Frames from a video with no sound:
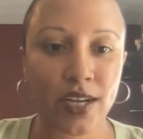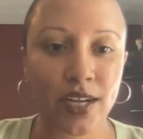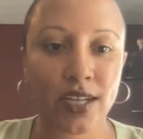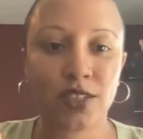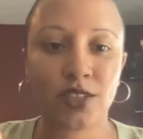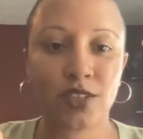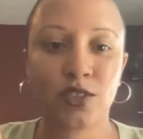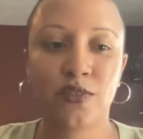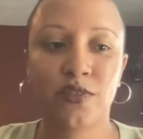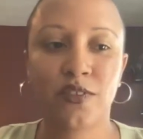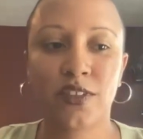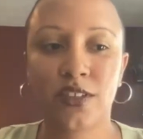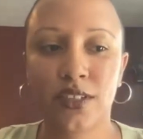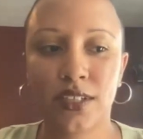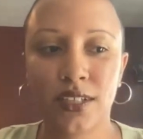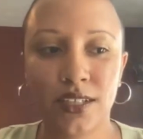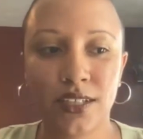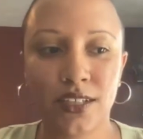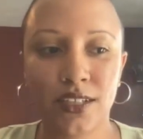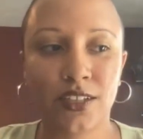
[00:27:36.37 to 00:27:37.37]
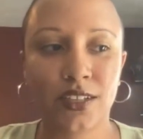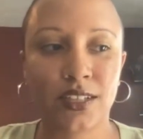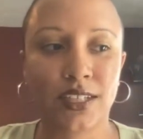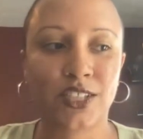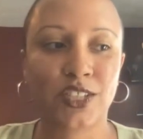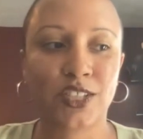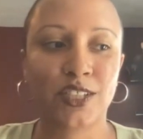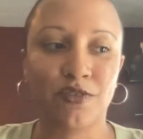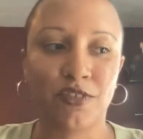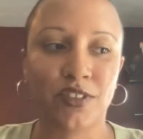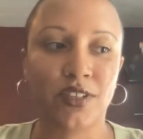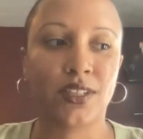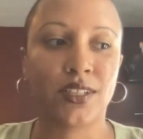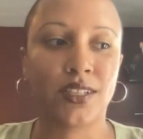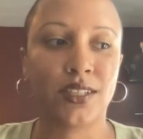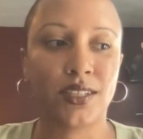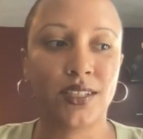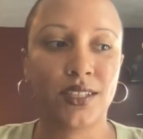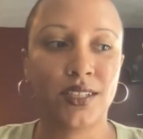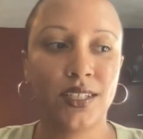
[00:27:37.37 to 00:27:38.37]
How did you feel here? Like she
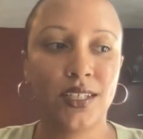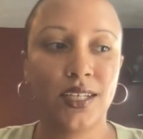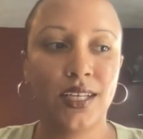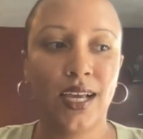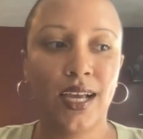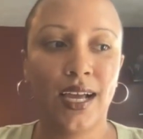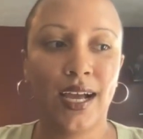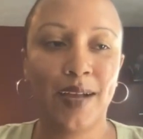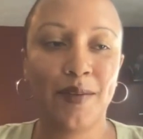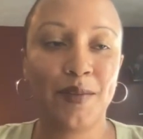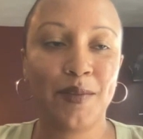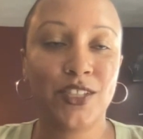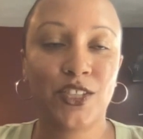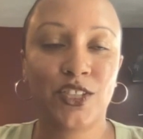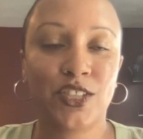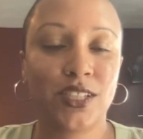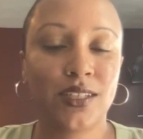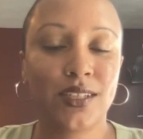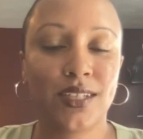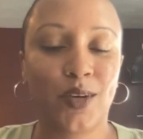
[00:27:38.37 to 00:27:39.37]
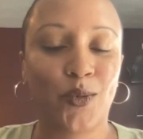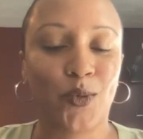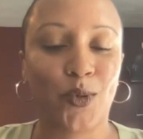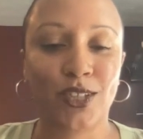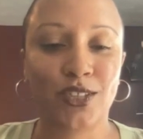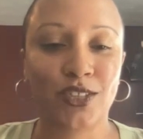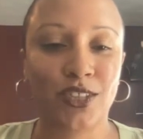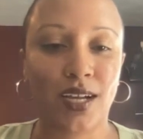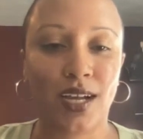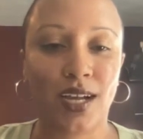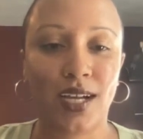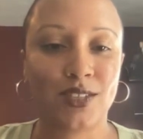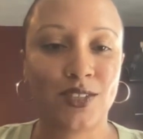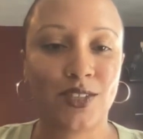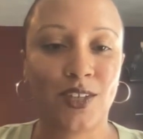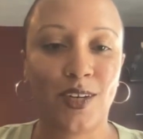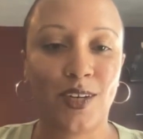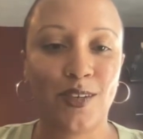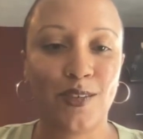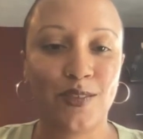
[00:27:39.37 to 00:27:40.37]
really, I mean, she like worked her ass
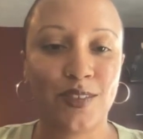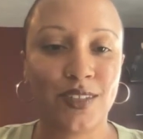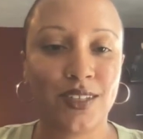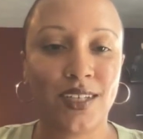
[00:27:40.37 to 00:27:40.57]
off.